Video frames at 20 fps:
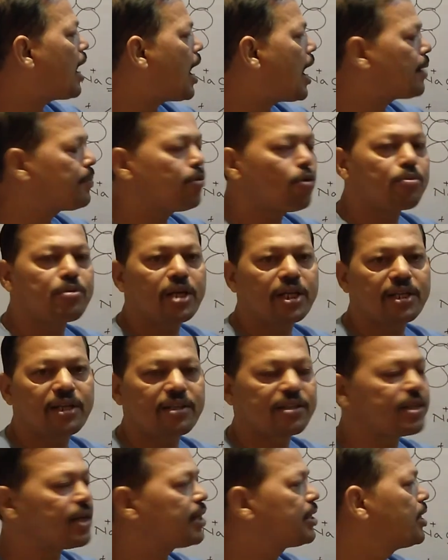half of the
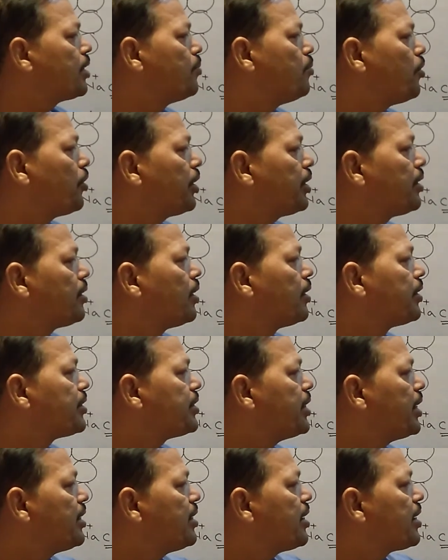tetrahedral void,
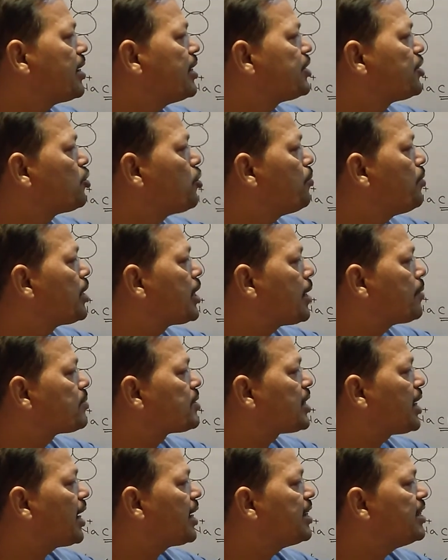then the ratio becomes
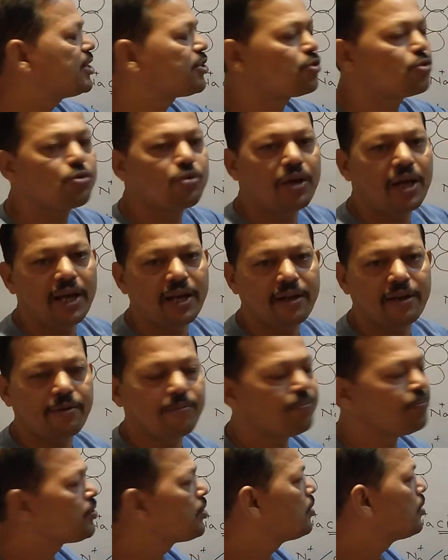n:n.
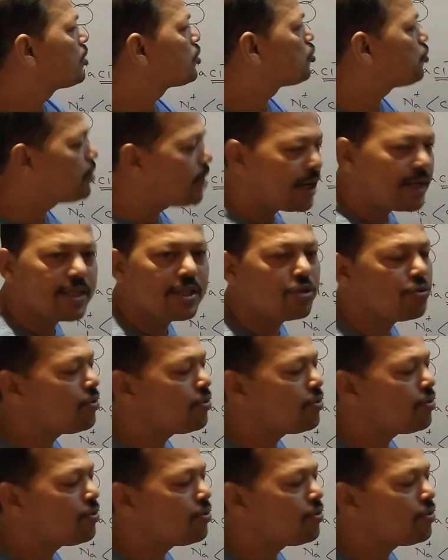So that is